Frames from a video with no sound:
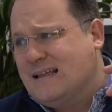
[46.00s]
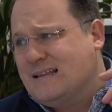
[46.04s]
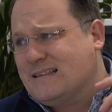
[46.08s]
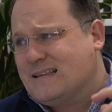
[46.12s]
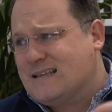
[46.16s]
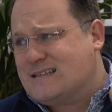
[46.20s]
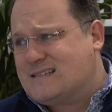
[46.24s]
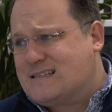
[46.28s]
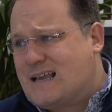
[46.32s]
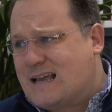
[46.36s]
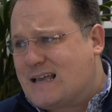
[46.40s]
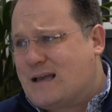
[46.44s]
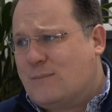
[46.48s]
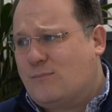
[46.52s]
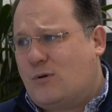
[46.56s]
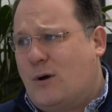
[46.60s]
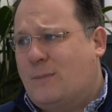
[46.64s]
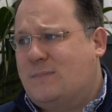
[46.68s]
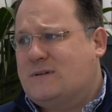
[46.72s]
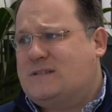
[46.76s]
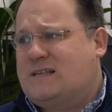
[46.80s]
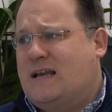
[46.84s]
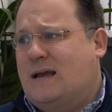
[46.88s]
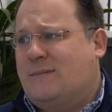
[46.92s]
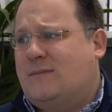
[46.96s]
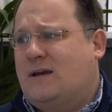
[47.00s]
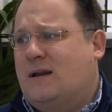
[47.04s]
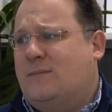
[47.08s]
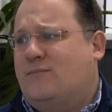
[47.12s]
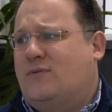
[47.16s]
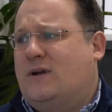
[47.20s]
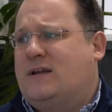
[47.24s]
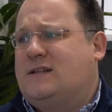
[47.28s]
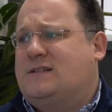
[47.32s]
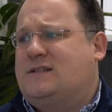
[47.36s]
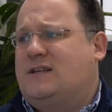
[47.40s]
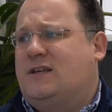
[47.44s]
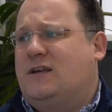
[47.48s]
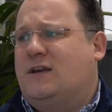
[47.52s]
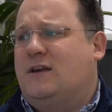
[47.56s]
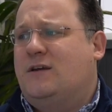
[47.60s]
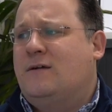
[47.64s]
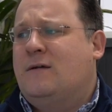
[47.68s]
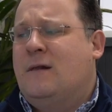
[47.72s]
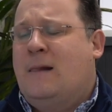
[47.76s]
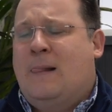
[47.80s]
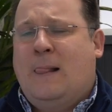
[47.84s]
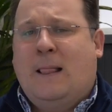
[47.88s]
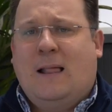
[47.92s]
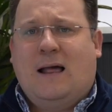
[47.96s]
The second property I'm going to bring to you
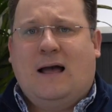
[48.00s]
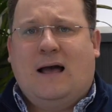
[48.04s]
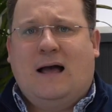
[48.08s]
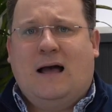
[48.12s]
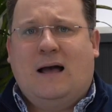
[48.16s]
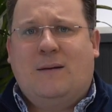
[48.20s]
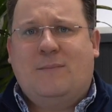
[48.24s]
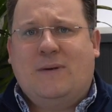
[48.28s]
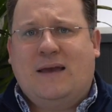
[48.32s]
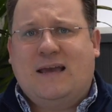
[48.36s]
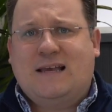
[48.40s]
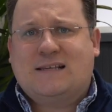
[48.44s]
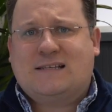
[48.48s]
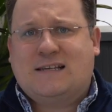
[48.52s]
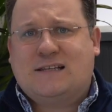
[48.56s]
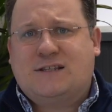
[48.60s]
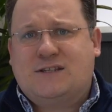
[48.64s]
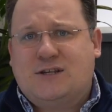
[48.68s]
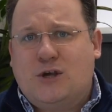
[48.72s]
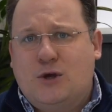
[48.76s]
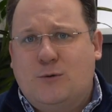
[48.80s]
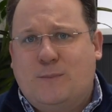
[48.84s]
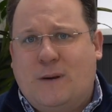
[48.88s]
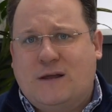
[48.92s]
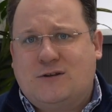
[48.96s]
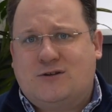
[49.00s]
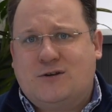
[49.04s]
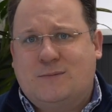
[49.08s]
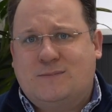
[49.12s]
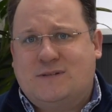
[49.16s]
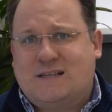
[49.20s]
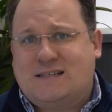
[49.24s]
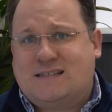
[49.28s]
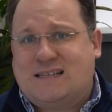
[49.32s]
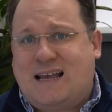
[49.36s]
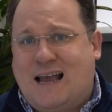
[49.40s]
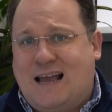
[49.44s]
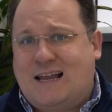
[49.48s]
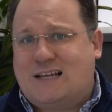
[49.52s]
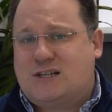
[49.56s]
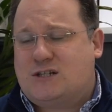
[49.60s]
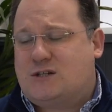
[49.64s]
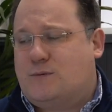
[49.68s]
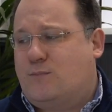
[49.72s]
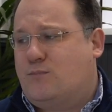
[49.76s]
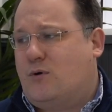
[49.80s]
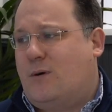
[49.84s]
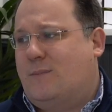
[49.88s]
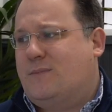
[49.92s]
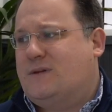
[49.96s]
um, is a two bedroom
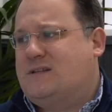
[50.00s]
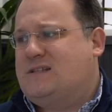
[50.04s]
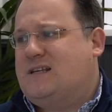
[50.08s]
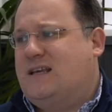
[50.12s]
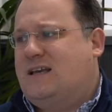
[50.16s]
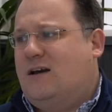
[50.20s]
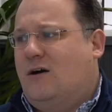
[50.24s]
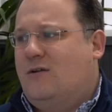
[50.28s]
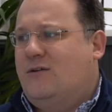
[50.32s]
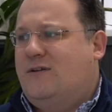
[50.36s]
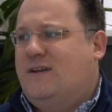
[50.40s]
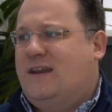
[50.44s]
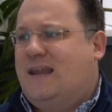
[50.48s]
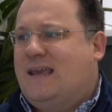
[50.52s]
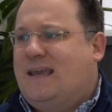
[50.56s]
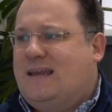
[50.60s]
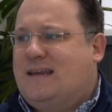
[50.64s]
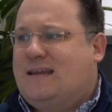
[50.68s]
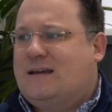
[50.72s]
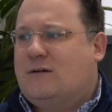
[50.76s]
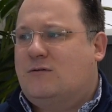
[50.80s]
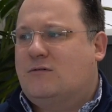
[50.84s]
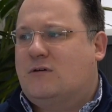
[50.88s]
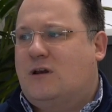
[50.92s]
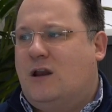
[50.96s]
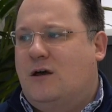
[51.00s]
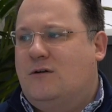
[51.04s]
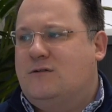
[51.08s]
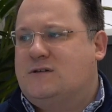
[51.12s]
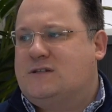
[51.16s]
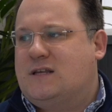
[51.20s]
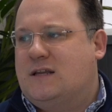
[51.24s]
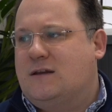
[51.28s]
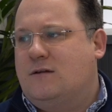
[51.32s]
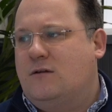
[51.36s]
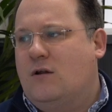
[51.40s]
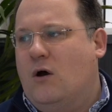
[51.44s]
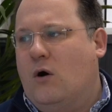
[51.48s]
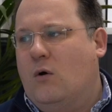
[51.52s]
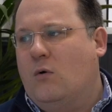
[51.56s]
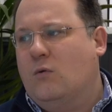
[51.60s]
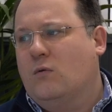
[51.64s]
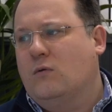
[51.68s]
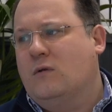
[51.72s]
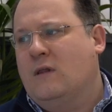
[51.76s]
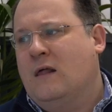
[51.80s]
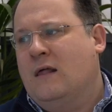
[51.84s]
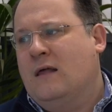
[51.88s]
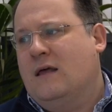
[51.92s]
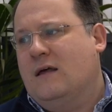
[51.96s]
detached property on Needhill Close in
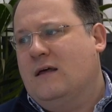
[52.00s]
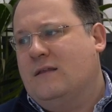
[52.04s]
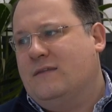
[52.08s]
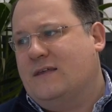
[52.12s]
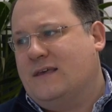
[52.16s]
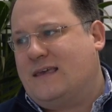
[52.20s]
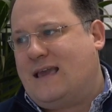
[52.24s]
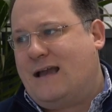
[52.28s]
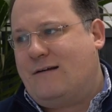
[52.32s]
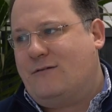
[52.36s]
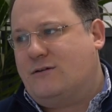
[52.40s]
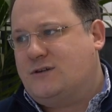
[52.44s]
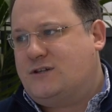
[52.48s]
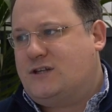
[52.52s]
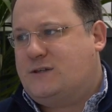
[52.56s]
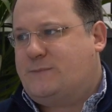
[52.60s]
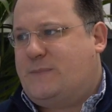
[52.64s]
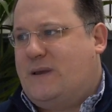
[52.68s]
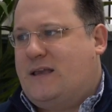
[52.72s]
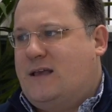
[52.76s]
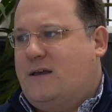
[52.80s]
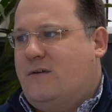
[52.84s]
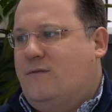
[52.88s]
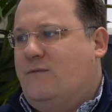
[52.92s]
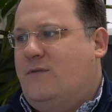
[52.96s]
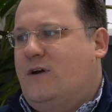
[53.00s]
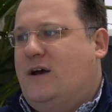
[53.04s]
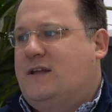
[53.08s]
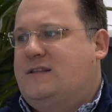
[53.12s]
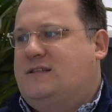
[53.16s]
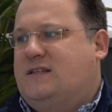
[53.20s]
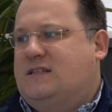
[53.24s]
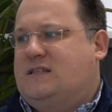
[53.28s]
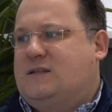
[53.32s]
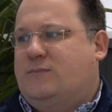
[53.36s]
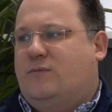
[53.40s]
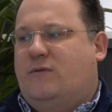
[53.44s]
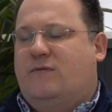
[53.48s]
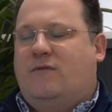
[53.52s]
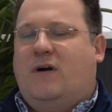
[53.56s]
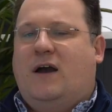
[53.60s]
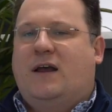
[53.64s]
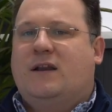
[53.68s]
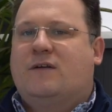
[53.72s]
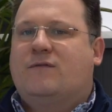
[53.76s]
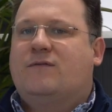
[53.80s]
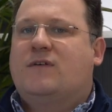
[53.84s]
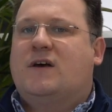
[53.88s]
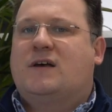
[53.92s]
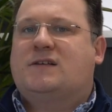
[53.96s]
Knowle. The garage has been converted to
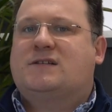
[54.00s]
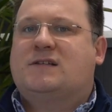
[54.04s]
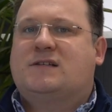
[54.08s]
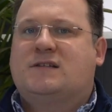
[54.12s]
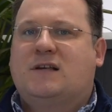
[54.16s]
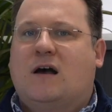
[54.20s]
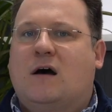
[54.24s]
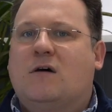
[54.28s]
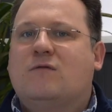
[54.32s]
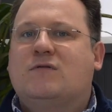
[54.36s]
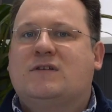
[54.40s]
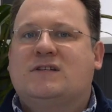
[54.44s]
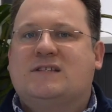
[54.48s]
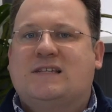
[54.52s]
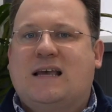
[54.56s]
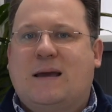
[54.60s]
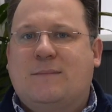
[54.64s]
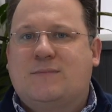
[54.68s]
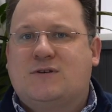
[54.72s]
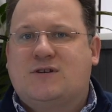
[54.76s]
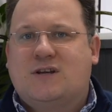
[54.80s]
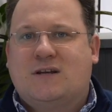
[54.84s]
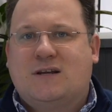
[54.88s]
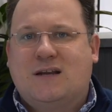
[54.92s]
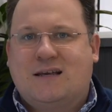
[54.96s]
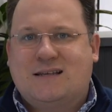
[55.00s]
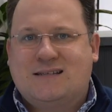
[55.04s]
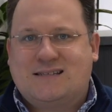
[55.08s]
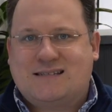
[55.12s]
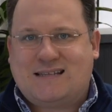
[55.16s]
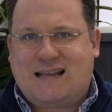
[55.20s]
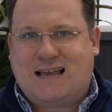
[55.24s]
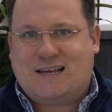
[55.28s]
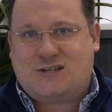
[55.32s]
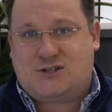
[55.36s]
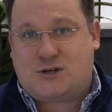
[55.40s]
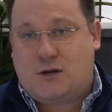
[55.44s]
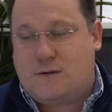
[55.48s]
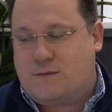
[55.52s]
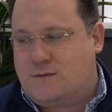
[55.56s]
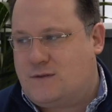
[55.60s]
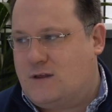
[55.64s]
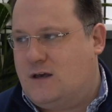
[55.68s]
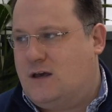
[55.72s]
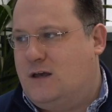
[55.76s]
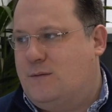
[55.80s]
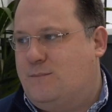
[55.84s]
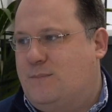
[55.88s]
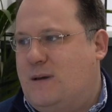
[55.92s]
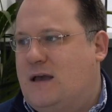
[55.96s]
provide a versatile reception slash
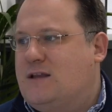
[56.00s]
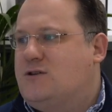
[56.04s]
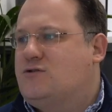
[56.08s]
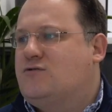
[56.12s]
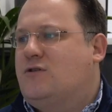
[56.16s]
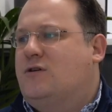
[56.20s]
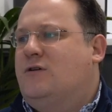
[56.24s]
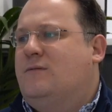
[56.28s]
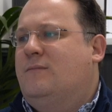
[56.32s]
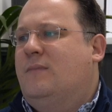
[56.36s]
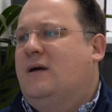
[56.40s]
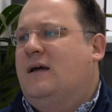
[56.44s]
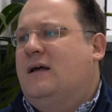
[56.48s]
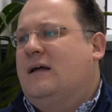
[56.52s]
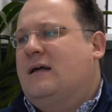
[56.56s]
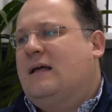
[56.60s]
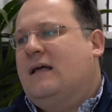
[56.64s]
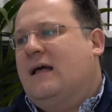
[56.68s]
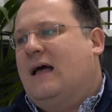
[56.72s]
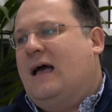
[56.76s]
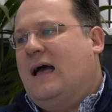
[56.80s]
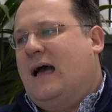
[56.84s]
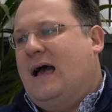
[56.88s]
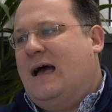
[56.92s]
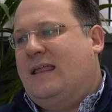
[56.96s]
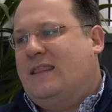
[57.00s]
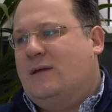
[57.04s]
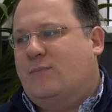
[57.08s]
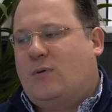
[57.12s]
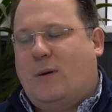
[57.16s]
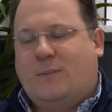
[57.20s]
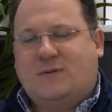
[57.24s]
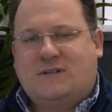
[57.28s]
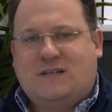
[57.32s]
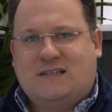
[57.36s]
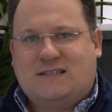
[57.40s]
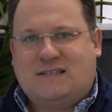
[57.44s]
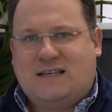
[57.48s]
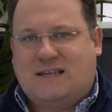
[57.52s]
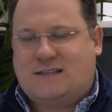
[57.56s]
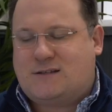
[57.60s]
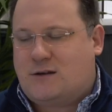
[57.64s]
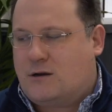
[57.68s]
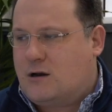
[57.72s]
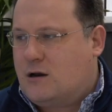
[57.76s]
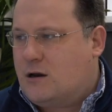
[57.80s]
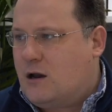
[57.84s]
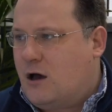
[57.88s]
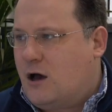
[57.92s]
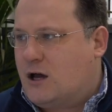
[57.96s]
third bedroom and the property sits
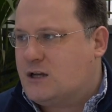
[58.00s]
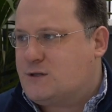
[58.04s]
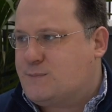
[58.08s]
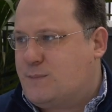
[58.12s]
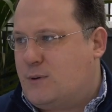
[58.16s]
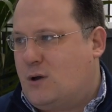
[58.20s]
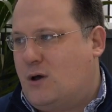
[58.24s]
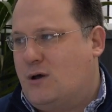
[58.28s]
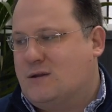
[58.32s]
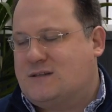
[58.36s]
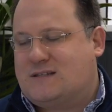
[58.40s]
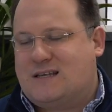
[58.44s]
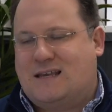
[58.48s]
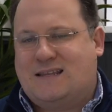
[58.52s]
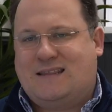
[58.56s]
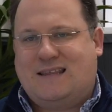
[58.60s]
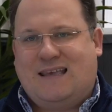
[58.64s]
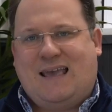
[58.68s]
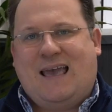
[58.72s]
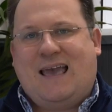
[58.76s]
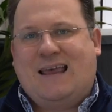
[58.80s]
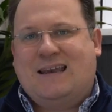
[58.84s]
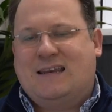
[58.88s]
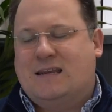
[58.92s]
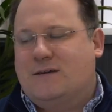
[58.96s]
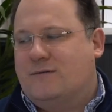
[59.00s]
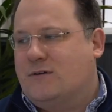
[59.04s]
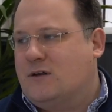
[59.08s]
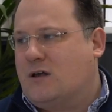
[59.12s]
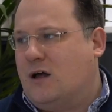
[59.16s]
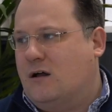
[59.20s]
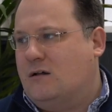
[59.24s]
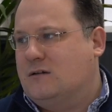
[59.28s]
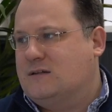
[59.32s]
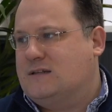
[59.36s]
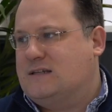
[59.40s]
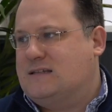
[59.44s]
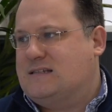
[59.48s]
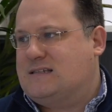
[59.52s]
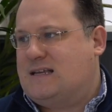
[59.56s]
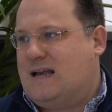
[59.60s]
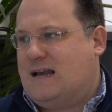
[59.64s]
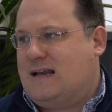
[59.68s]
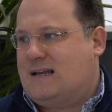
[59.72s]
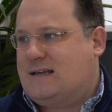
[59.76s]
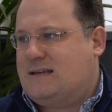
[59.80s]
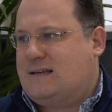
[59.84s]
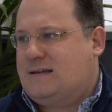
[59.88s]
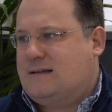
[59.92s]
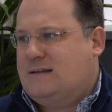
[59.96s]
on a large plot at the end of a
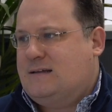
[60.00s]
cul-de-sac.